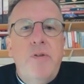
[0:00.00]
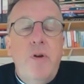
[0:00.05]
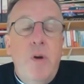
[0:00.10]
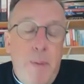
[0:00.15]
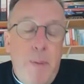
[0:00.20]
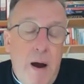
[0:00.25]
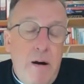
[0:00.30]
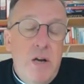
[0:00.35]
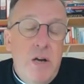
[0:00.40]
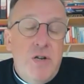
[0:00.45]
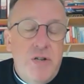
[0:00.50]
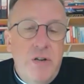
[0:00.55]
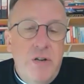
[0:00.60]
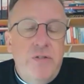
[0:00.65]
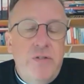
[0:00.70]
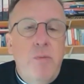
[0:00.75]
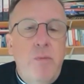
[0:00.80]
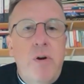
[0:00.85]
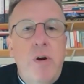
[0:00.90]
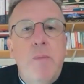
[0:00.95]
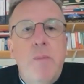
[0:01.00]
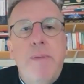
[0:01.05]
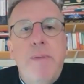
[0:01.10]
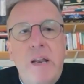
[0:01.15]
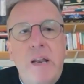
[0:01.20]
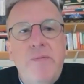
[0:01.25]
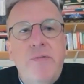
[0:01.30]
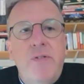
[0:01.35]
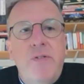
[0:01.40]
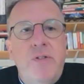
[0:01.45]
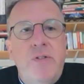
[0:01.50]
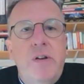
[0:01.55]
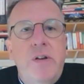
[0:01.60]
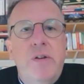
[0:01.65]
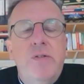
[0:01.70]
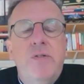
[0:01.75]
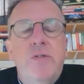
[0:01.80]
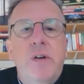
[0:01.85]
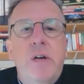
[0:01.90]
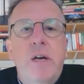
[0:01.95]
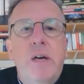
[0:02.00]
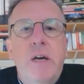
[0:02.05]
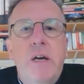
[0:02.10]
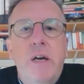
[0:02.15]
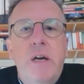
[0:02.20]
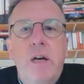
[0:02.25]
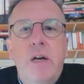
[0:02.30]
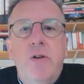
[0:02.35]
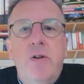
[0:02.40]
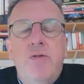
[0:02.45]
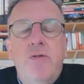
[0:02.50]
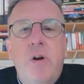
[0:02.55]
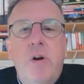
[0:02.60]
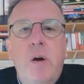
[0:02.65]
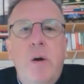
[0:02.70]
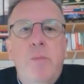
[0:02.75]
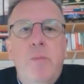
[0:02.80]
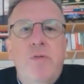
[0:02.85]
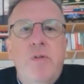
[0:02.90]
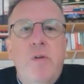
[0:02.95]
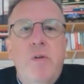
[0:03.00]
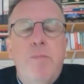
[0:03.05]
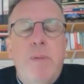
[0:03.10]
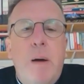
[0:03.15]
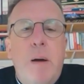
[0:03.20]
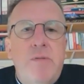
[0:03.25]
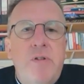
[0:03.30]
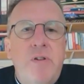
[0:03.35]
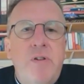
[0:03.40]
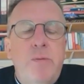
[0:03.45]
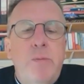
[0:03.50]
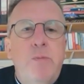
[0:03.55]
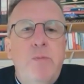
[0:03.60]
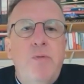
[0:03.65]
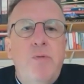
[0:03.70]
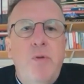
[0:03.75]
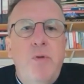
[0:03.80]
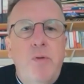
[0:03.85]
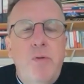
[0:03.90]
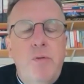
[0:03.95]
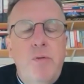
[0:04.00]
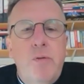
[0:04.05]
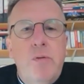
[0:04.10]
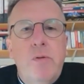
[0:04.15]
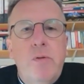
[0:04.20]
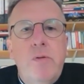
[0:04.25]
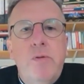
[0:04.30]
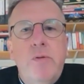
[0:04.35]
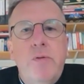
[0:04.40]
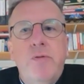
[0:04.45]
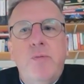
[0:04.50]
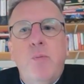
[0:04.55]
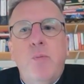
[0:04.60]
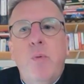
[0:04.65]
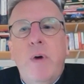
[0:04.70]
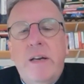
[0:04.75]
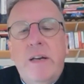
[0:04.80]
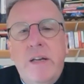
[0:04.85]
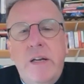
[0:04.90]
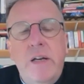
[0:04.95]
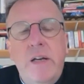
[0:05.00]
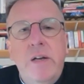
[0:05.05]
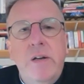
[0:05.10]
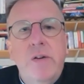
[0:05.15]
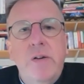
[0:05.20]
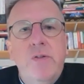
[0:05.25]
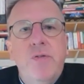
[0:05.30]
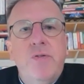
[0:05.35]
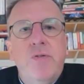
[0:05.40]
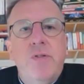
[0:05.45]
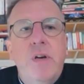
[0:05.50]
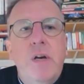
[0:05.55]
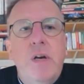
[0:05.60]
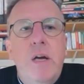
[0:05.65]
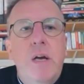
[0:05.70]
parish is and where your benefice is in terms of baptisms, funerals, weddings,